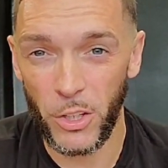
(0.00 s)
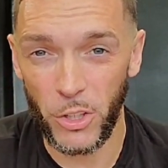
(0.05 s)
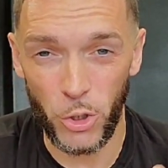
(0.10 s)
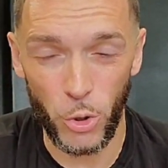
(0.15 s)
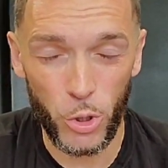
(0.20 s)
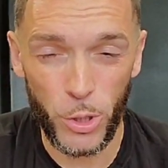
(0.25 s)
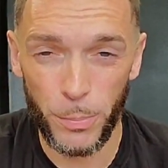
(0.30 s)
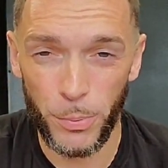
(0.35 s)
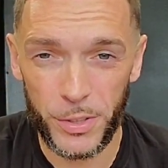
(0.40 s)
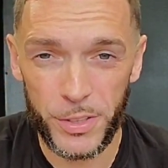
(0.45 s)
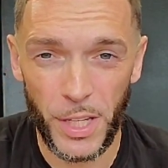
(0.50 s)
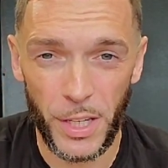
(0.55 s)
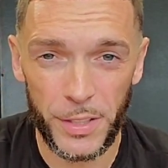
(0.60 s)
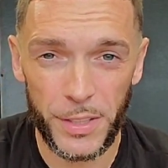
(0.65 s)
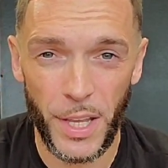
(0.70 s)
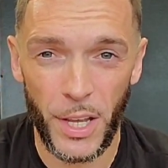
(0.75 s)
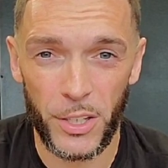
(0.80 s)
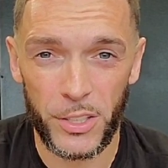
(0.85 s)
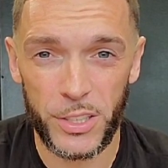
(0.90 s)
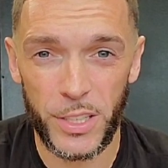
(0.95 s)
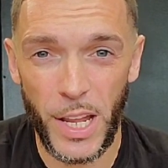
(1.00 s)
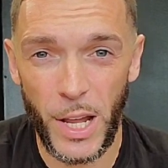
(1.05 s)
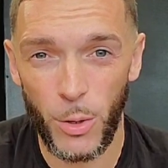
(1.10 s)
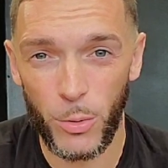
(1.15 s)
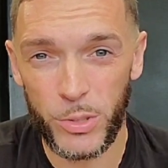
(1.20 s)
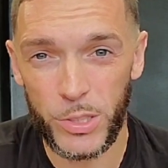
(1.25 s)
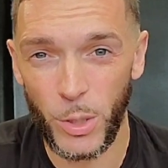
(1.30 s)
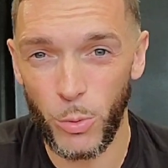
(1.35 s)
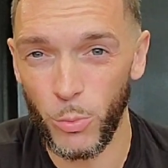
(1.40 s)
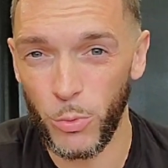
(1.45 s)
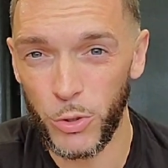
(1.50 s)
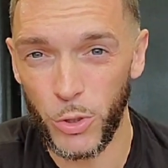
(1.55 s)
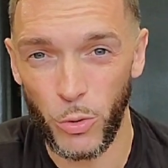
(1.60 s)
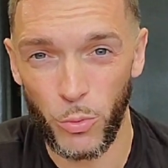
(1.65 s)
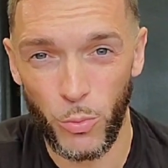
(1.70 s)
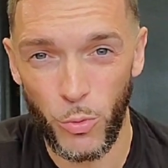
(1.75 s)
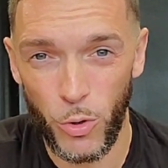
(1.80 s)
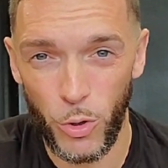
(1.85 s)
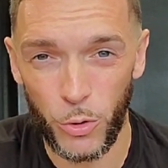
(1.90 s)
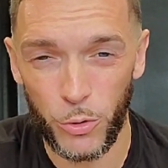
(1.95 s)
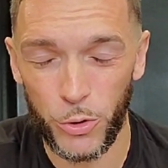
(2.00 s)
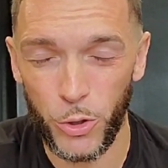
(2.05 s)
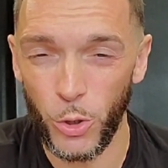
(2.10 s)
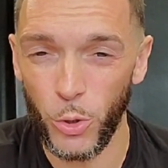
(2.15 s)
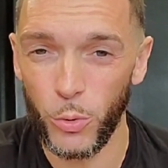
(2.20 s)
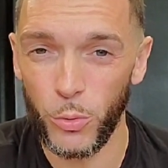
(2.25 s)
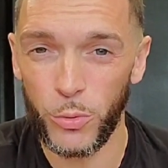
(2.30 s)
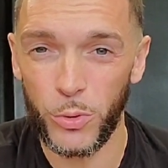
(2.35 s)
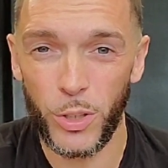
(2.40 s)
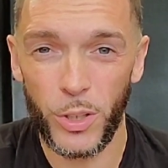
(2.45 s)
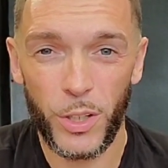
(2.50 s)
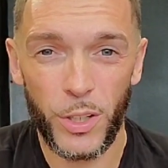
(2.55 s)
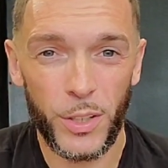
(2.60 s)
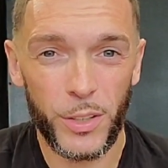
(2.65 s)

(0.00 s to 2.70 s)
You could put 10,000 hours in with the wrong dude